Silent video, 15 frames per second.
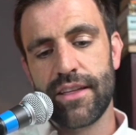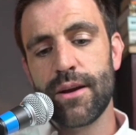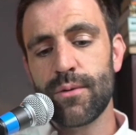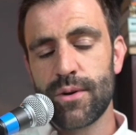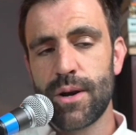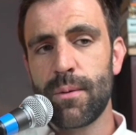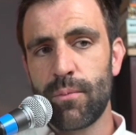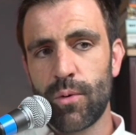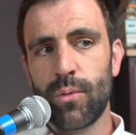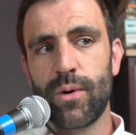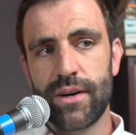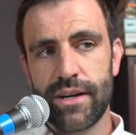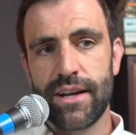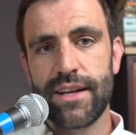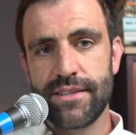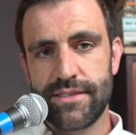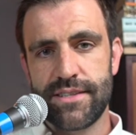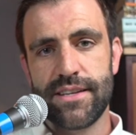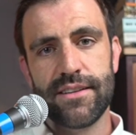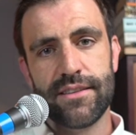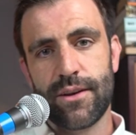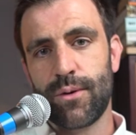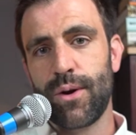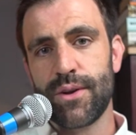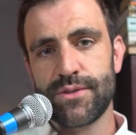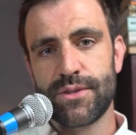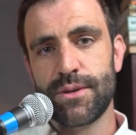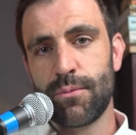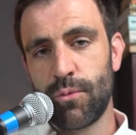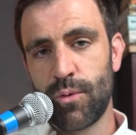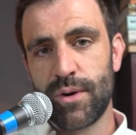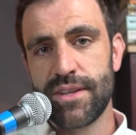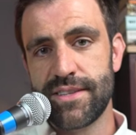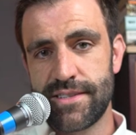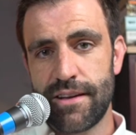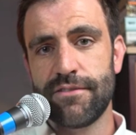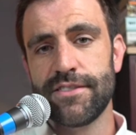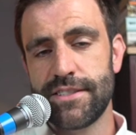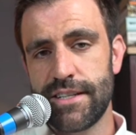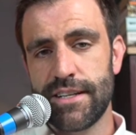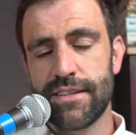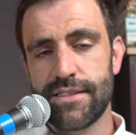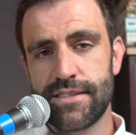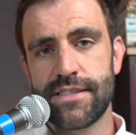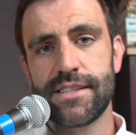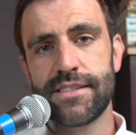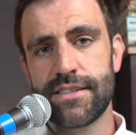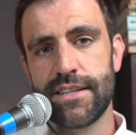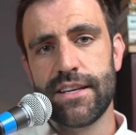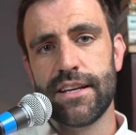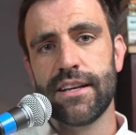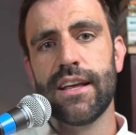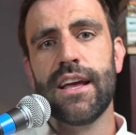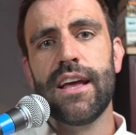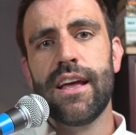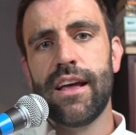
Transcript: They were number 1 in 18. They were also number 1 in 17 and 16.